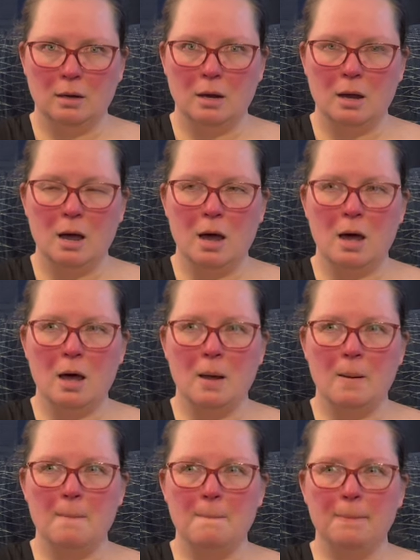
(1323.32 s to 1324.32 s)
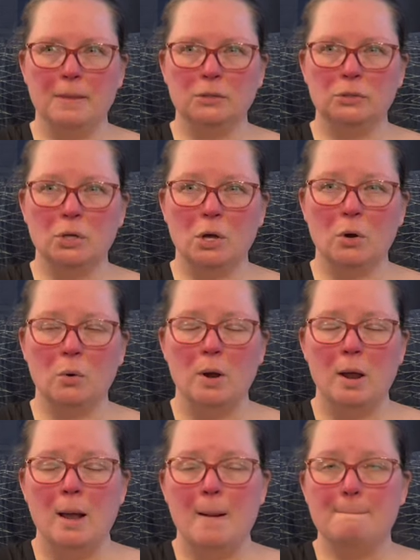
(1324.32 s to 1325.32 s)
So
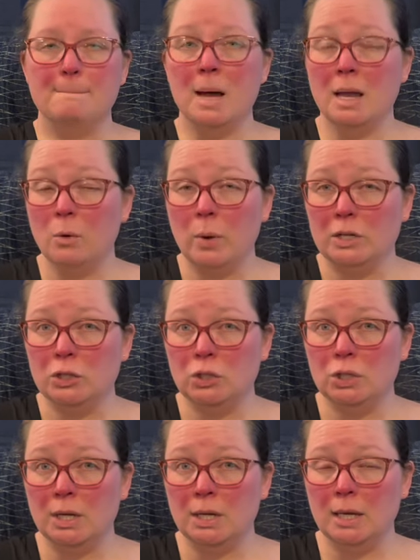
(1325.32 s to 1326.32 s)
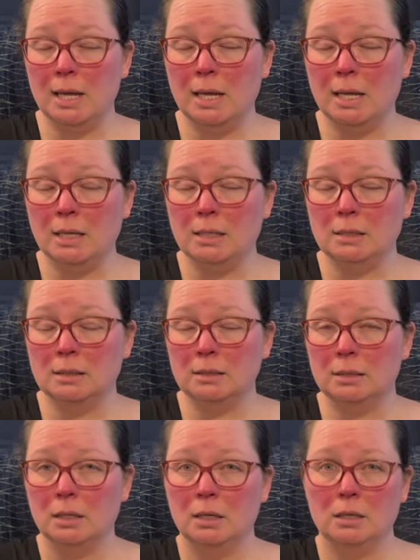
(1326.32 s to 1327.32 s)
my question is,